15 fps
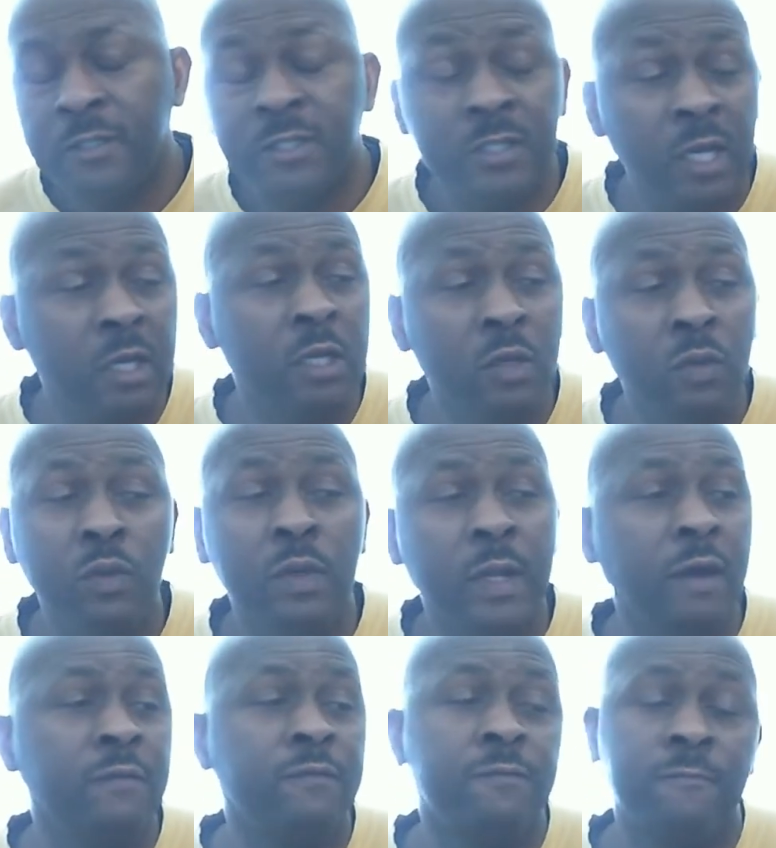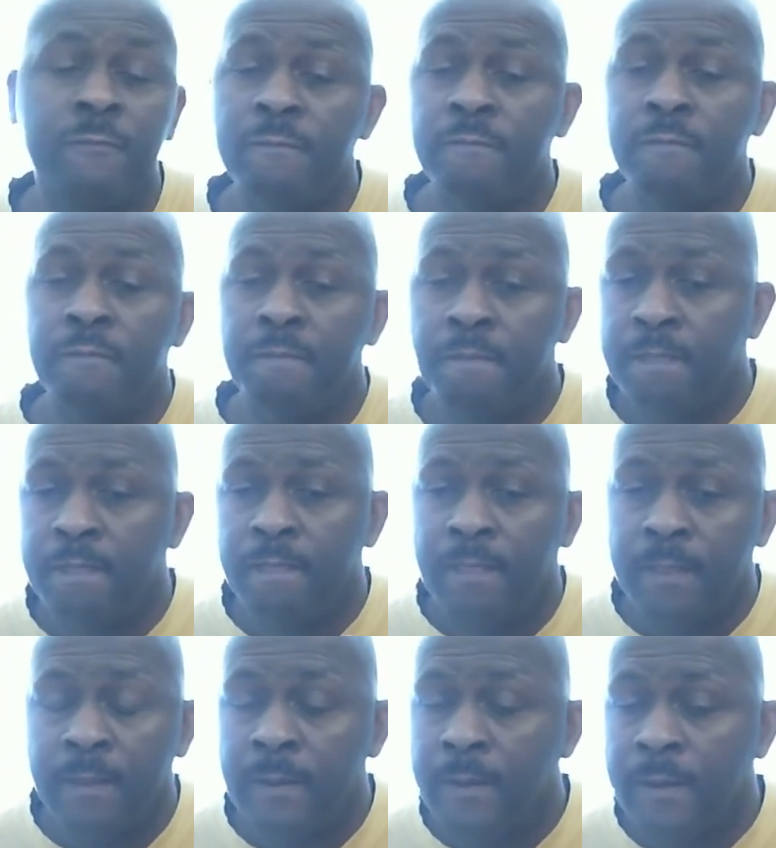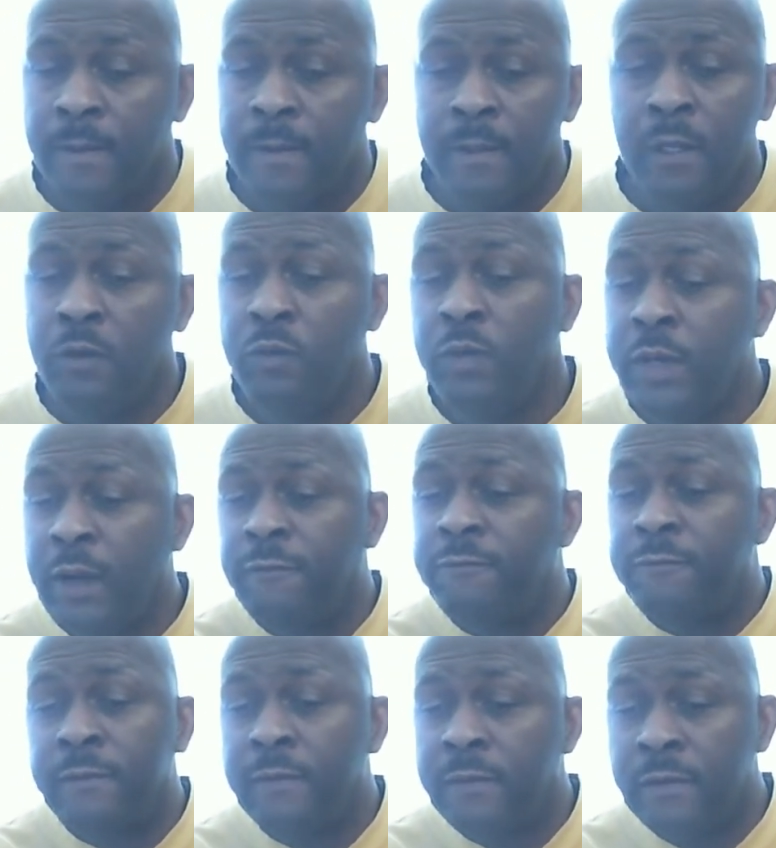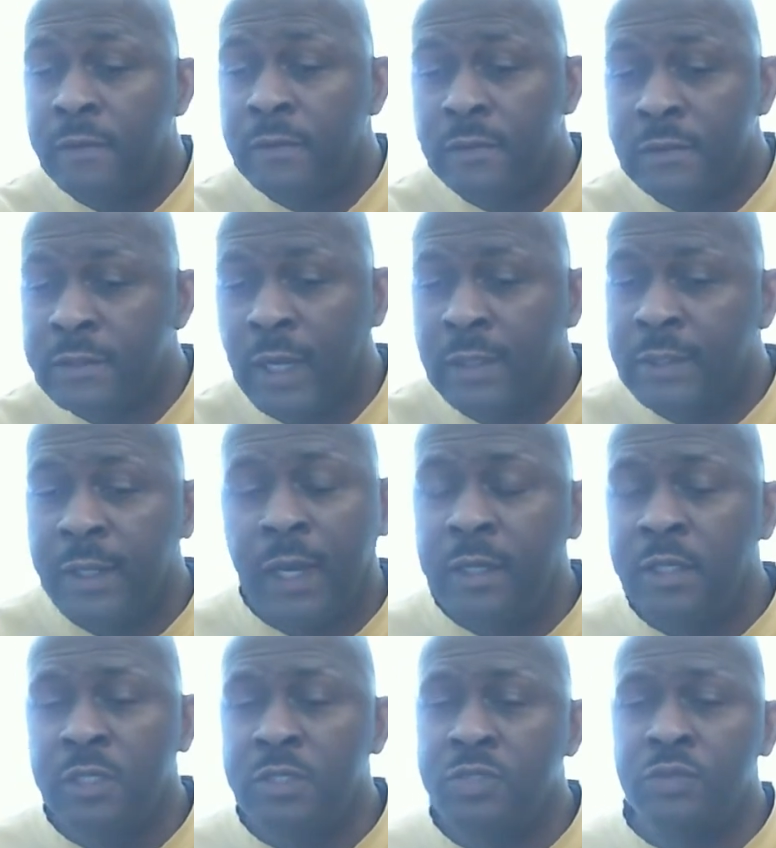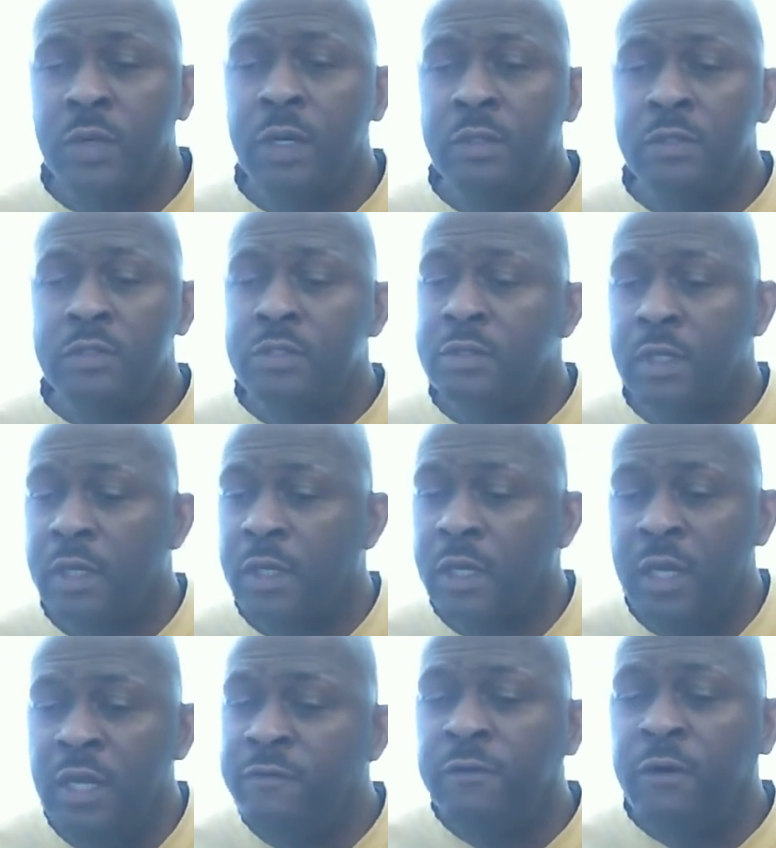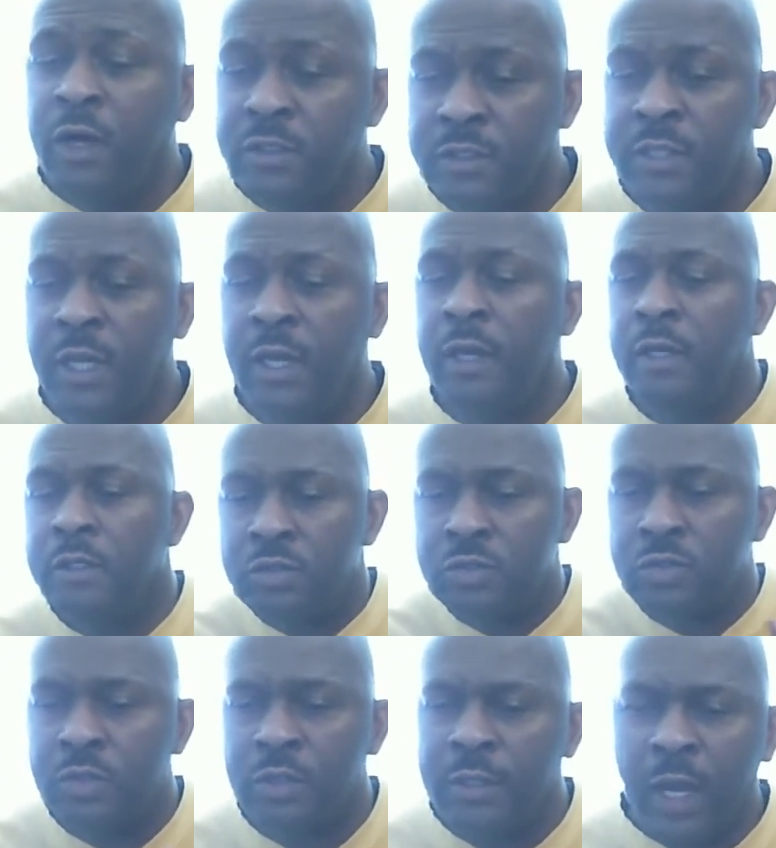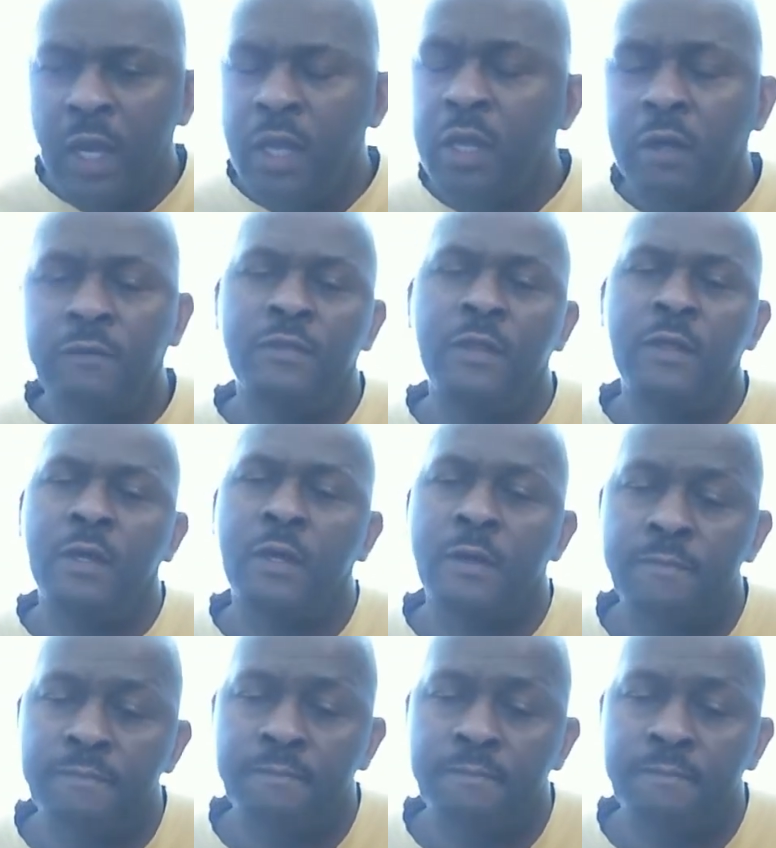said he would have he would have scattered Israel, leave us there to die of there.